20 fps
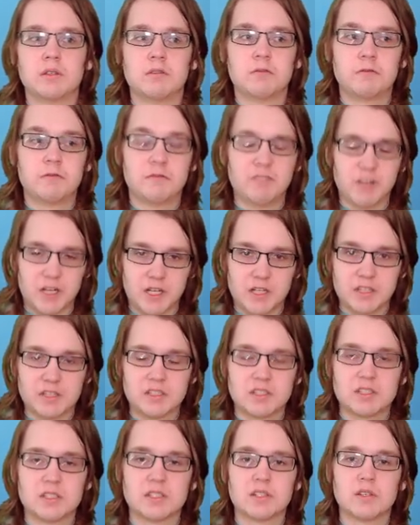
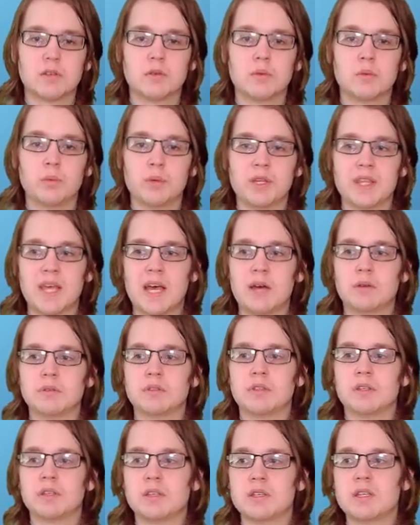first, without
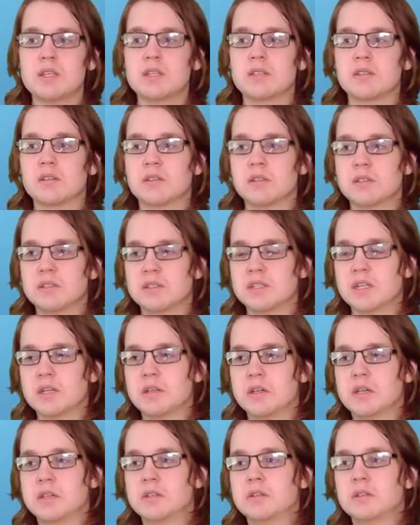the need to
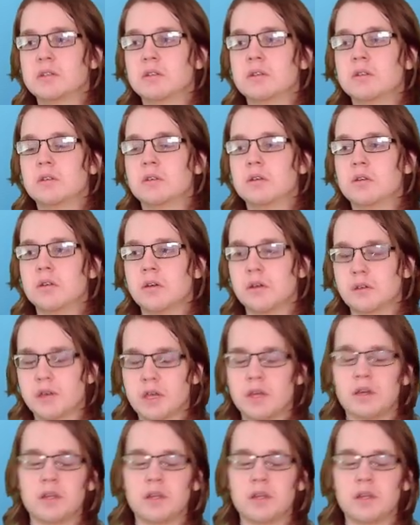consider, okay, I